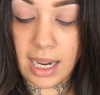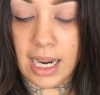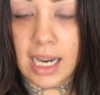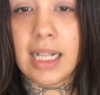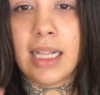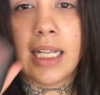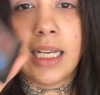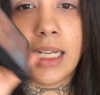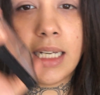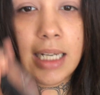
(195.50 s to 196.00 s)

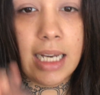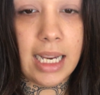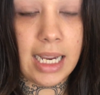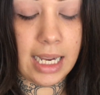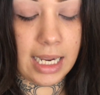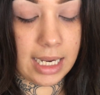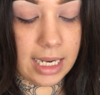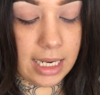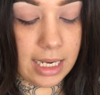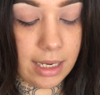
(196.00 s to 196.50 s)
and then
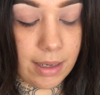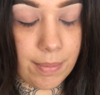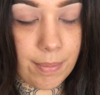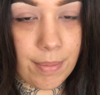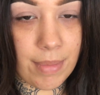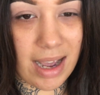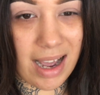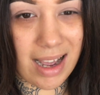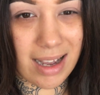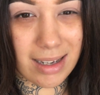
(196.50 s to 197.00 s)
a
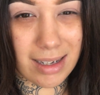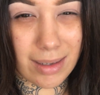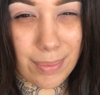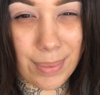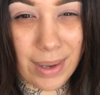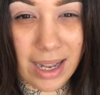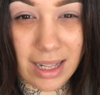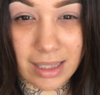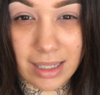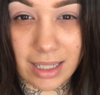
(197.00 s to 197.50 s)
MAC
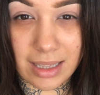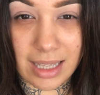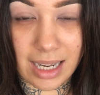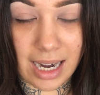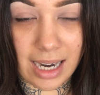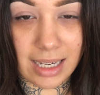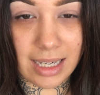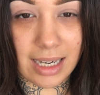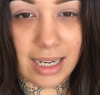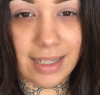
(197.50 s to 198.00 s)
palette that
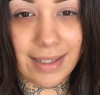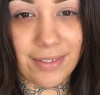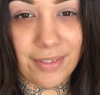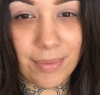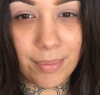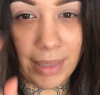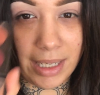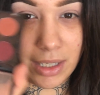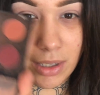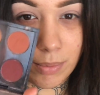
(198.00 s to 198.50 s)
I kind
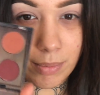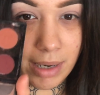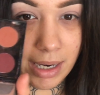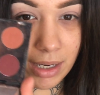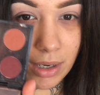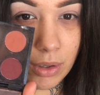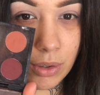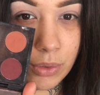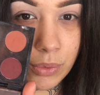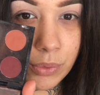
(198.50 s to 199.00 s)
of made on my
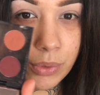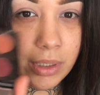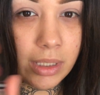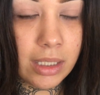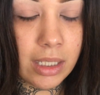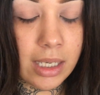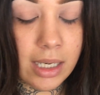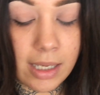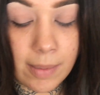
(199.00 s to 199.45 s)
own.